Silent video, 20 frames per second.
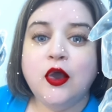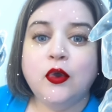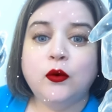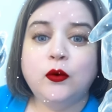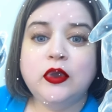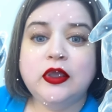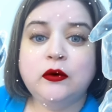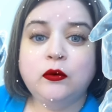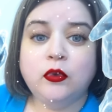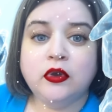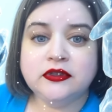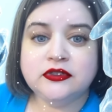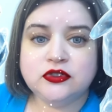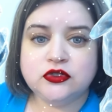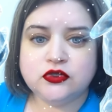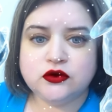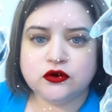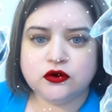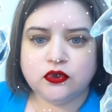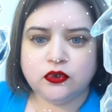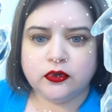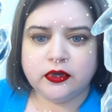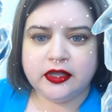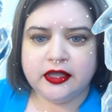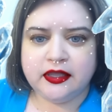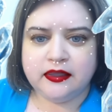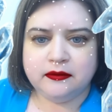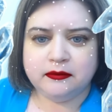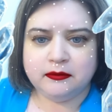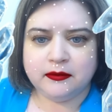We want to
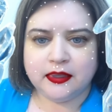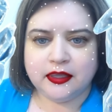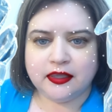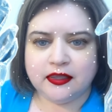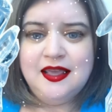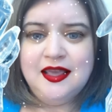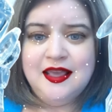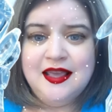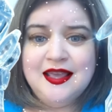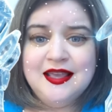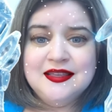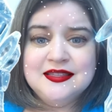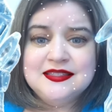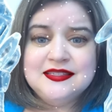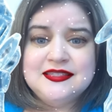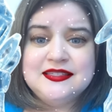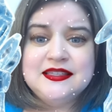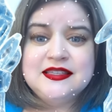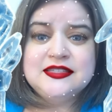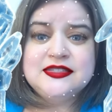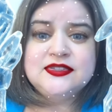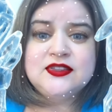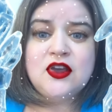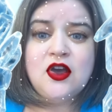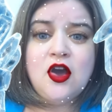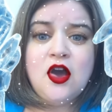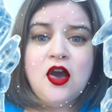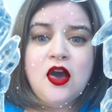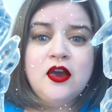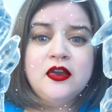scream.
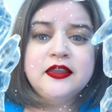Seesaw